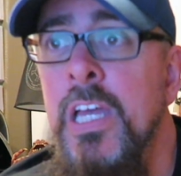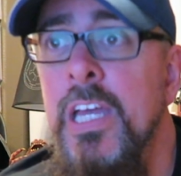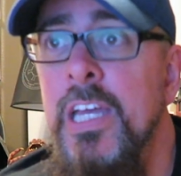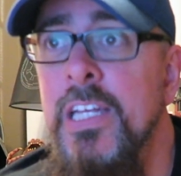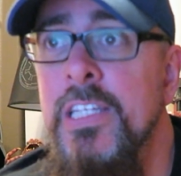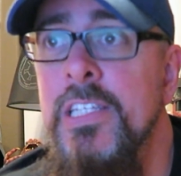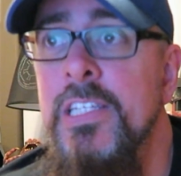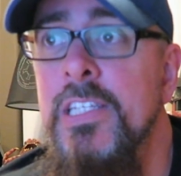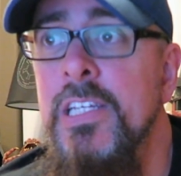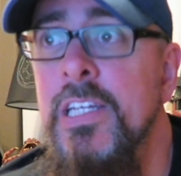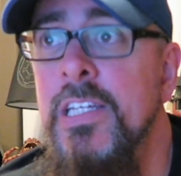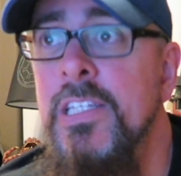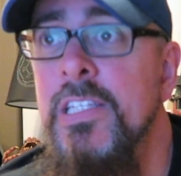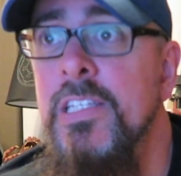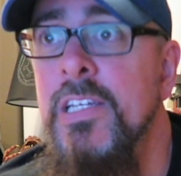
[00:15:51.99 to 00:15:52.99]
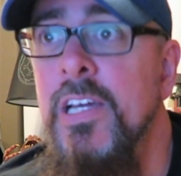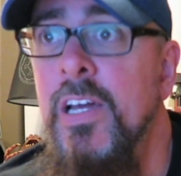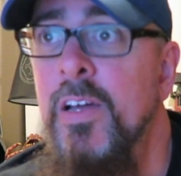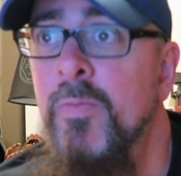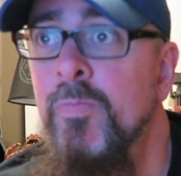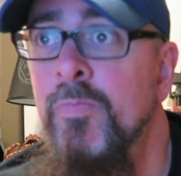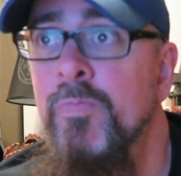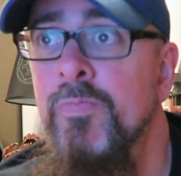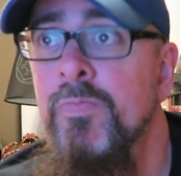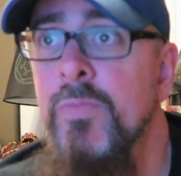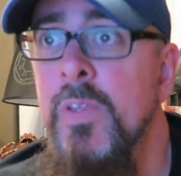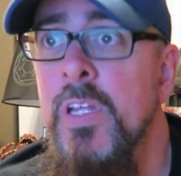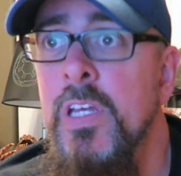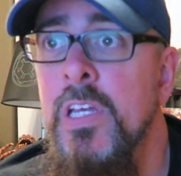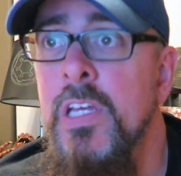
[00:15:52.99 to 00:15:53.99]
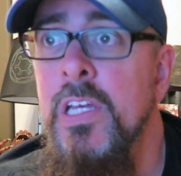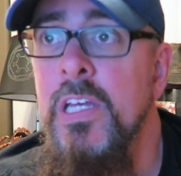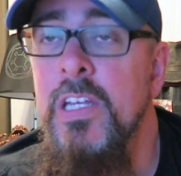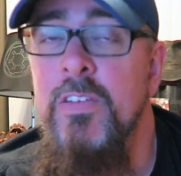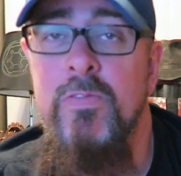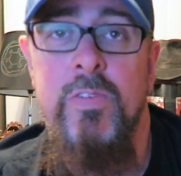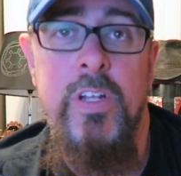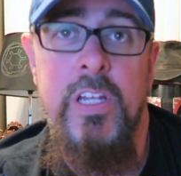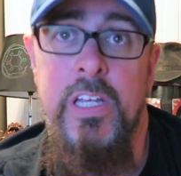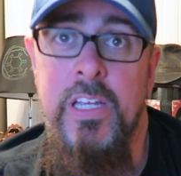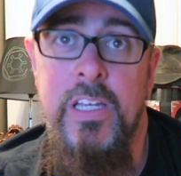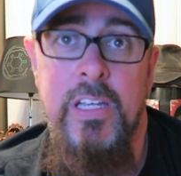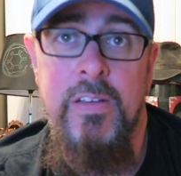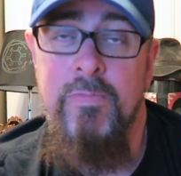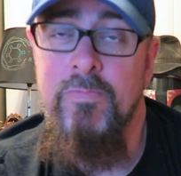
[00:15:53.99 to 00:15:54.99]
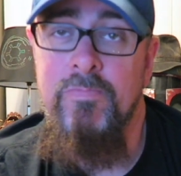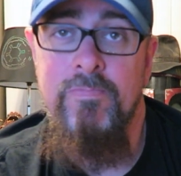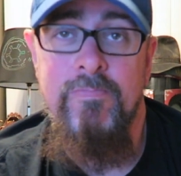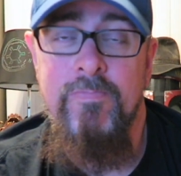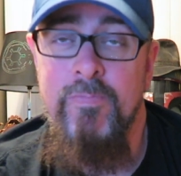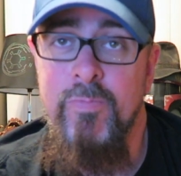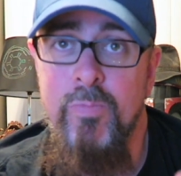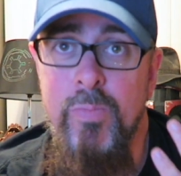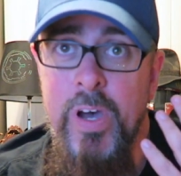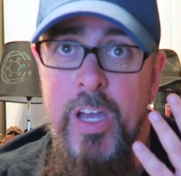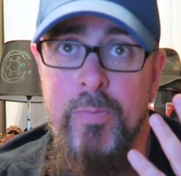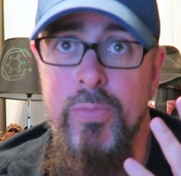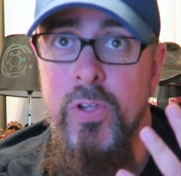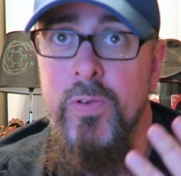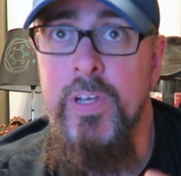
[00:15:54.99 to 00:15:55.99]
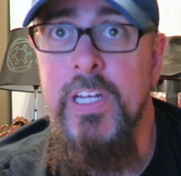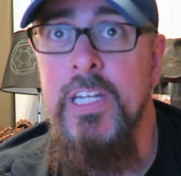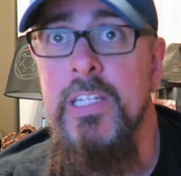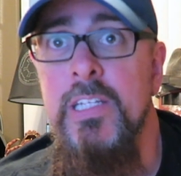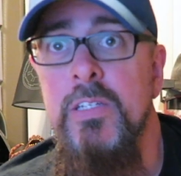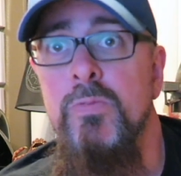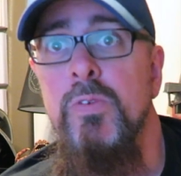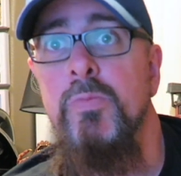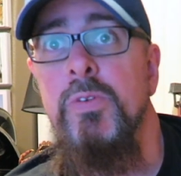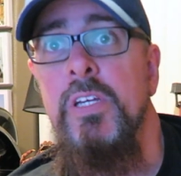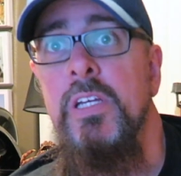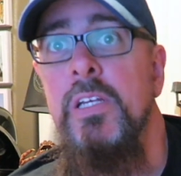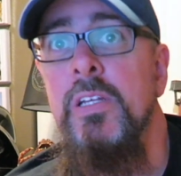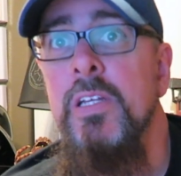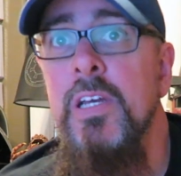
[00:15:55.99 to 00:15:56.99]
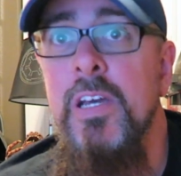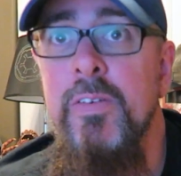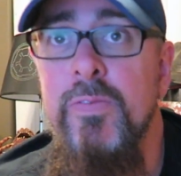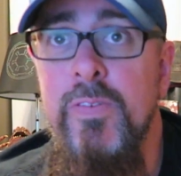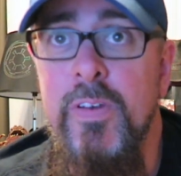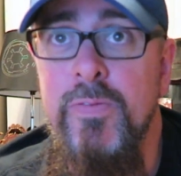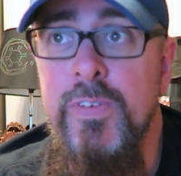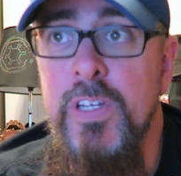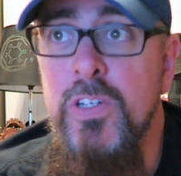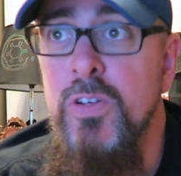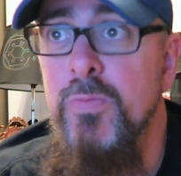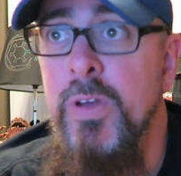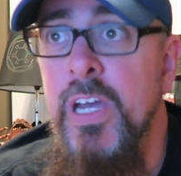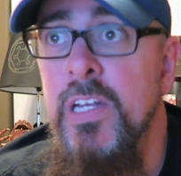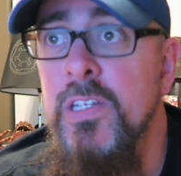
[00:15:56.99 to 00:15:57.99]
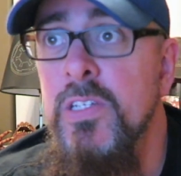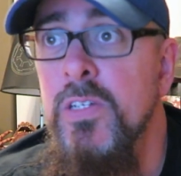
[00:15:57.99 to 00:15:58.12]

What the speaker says: It's really mind-blowing that this would be a featured match.